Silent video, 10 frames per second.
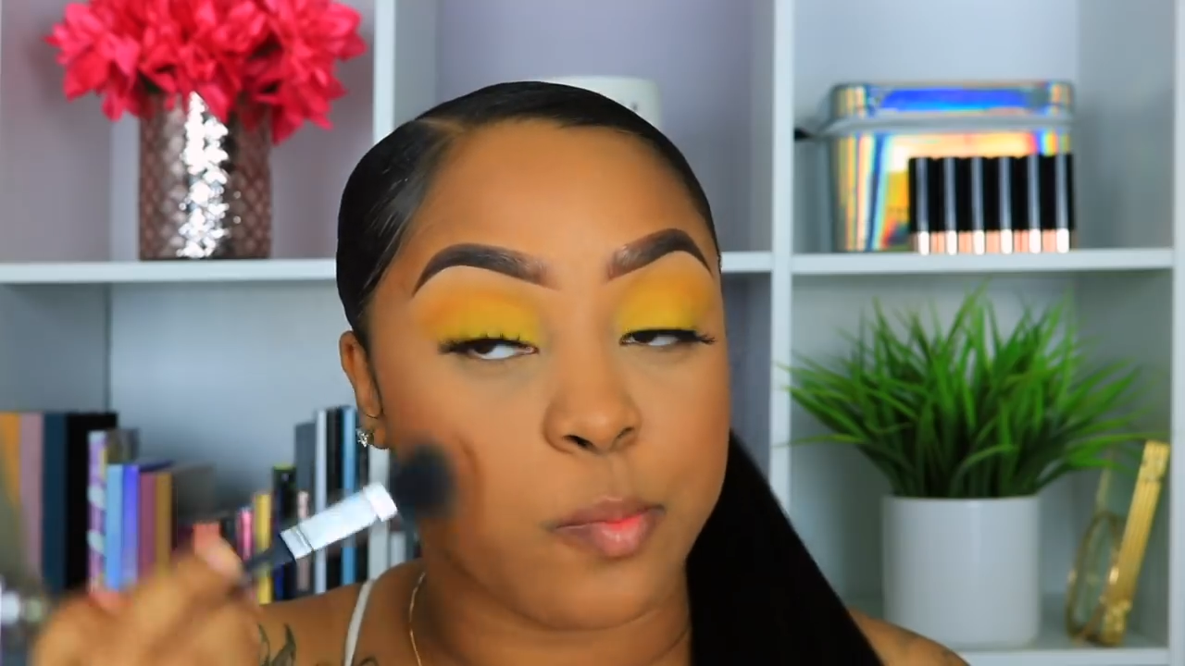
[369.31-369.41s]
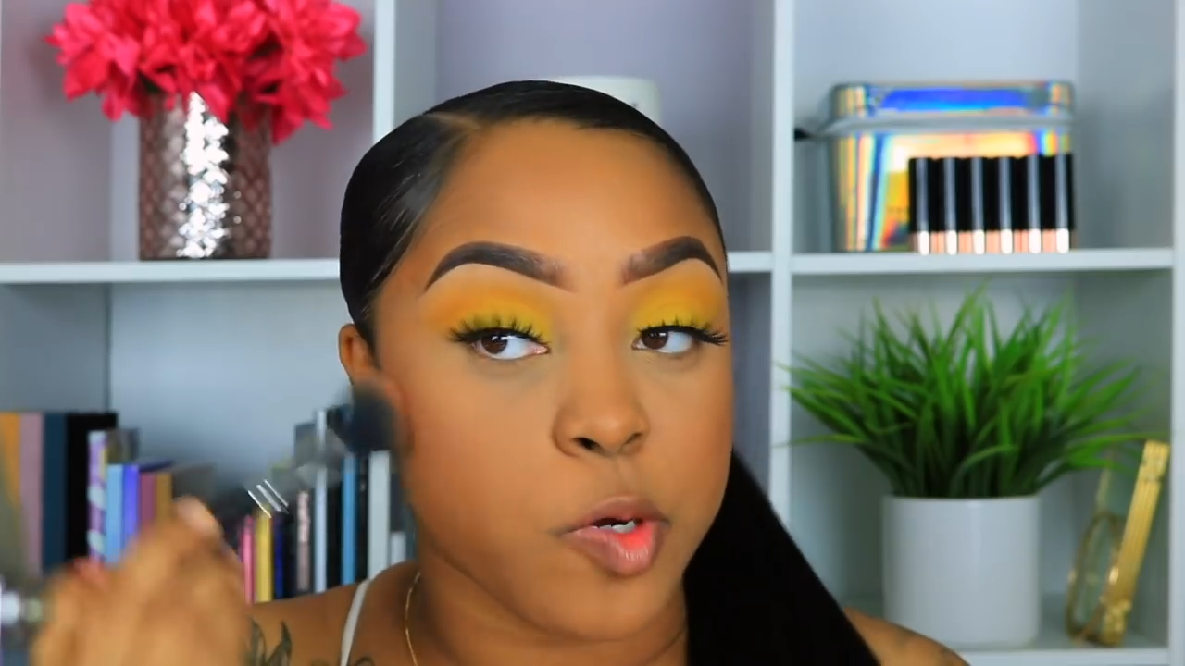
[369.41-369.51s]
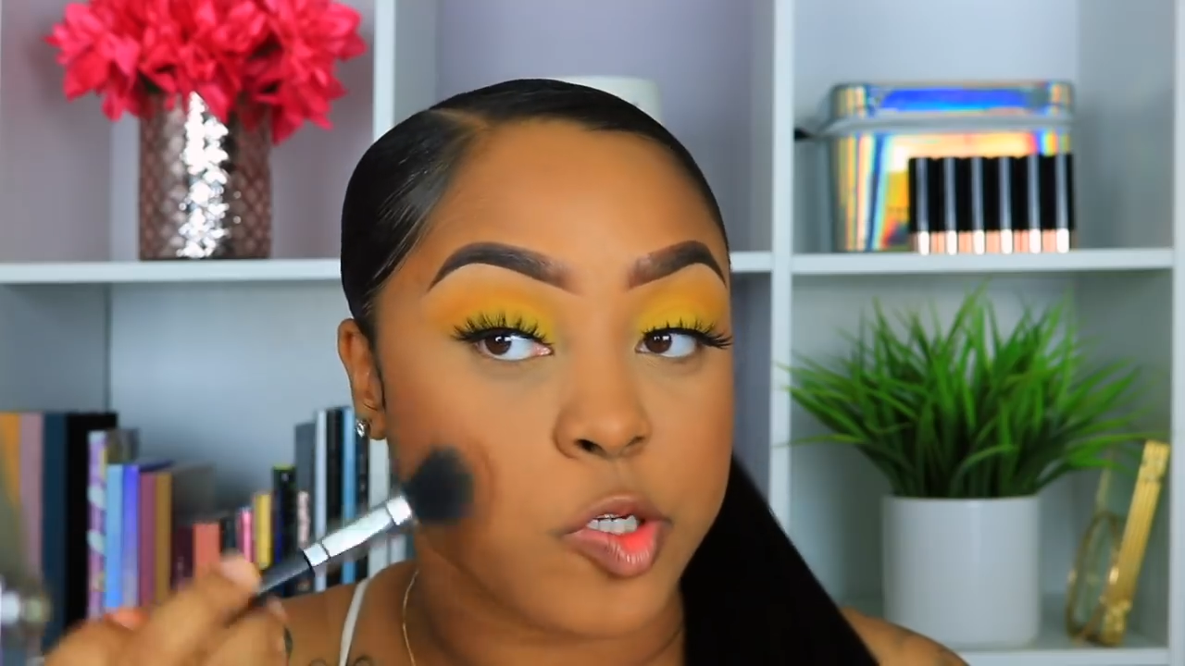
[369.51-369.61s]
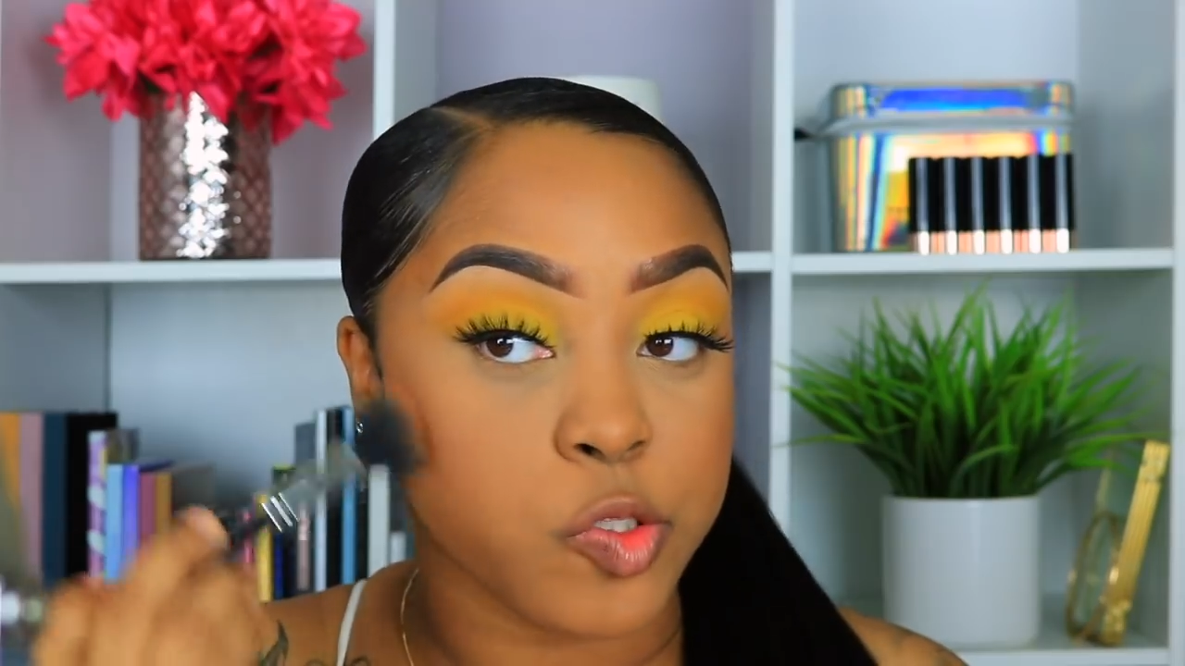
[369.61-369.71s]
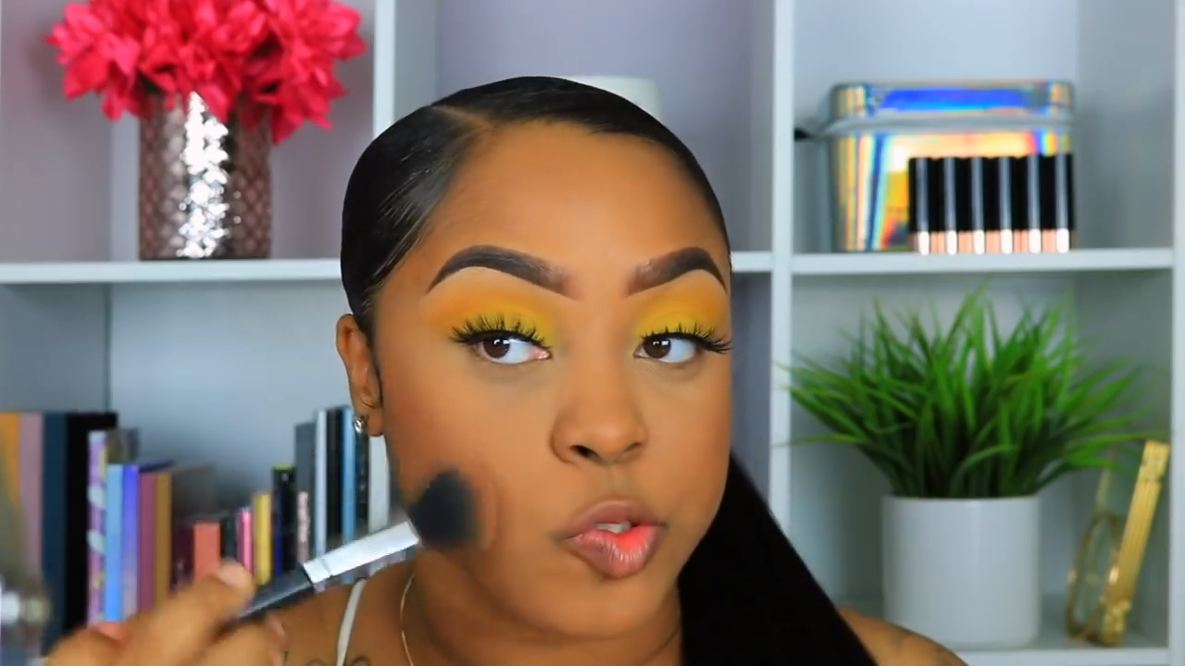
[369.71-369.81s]

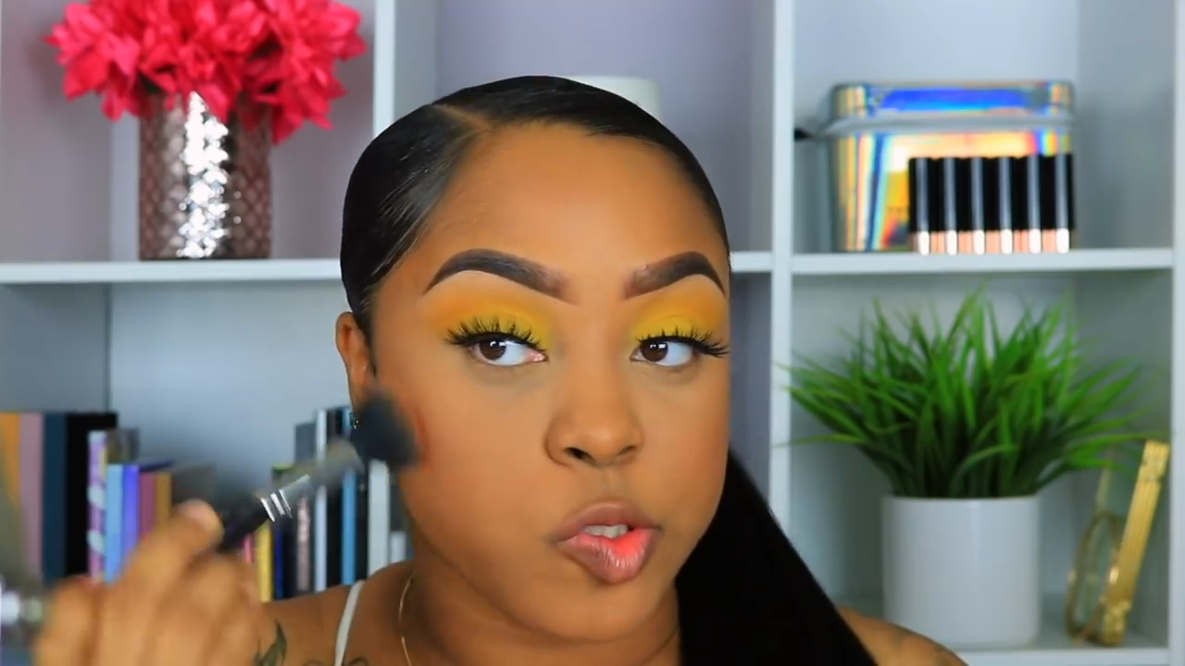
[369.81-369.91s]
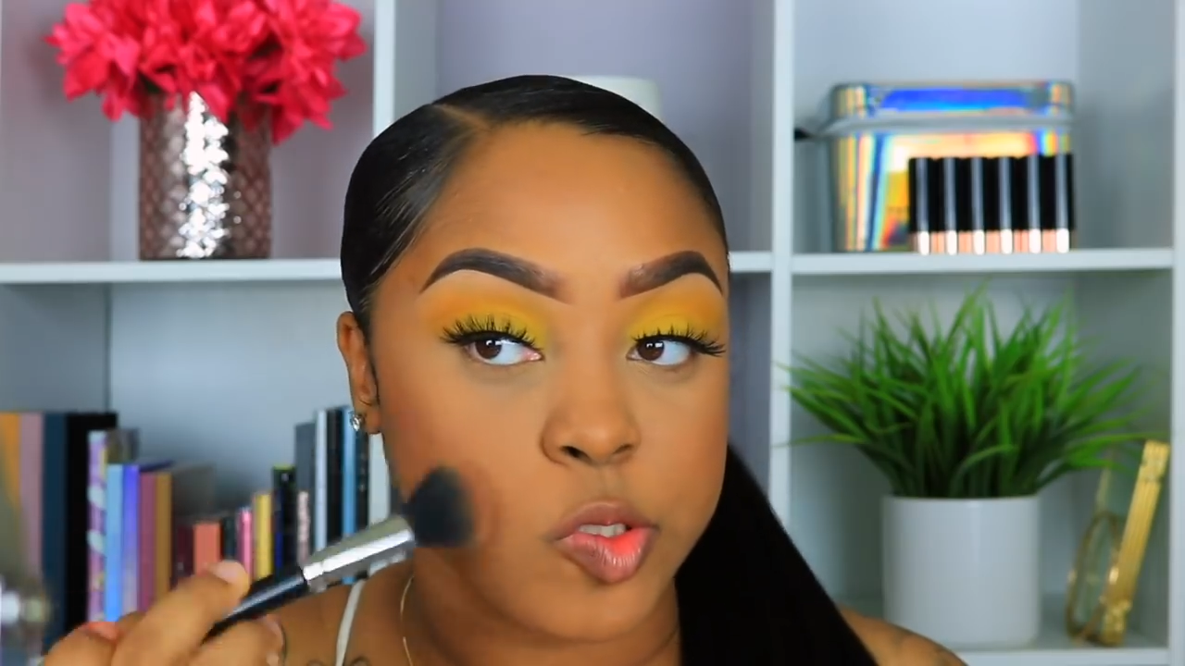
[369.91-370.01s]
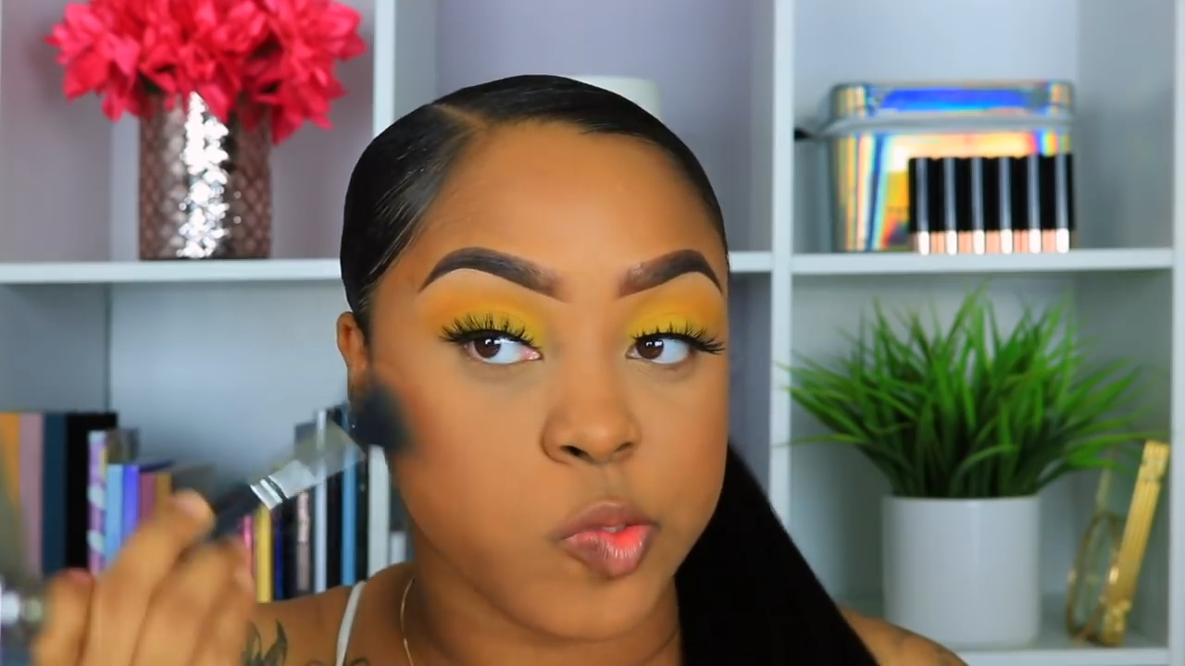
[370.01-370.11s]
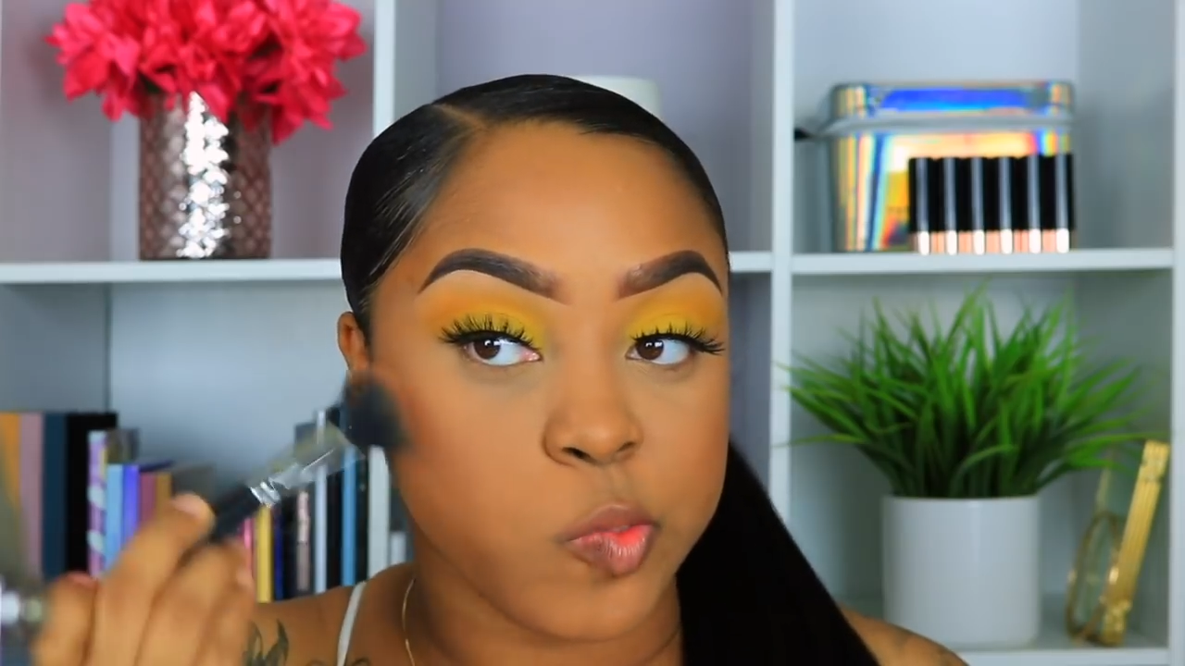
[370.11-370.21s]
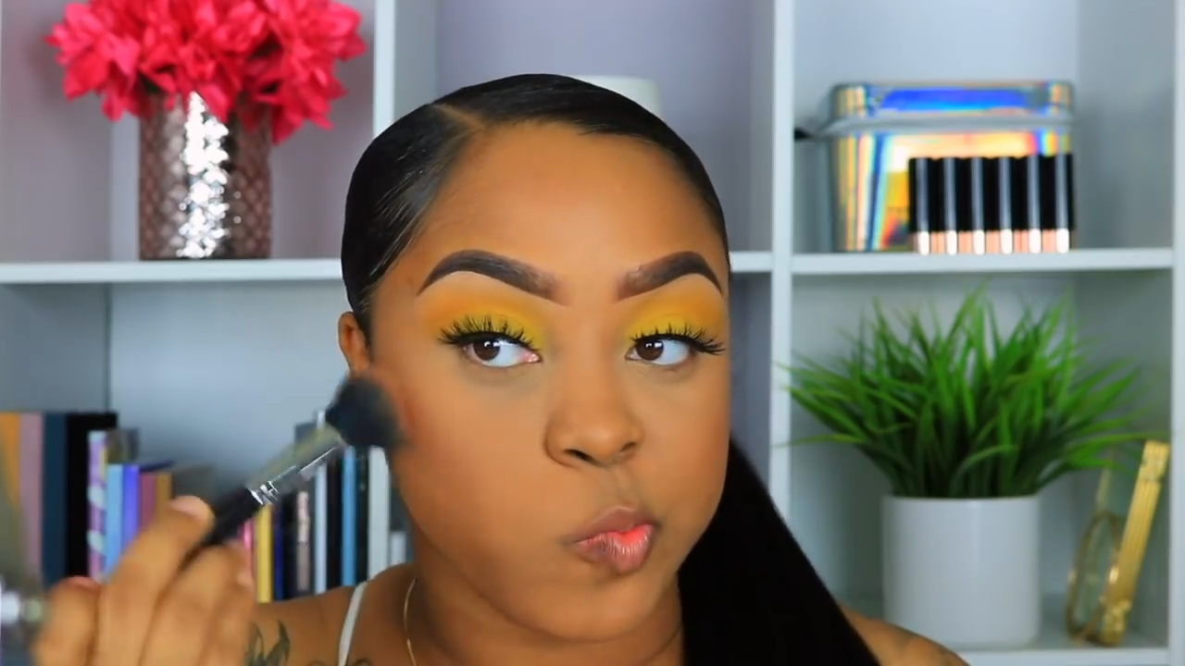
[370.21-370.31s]
Marshall's.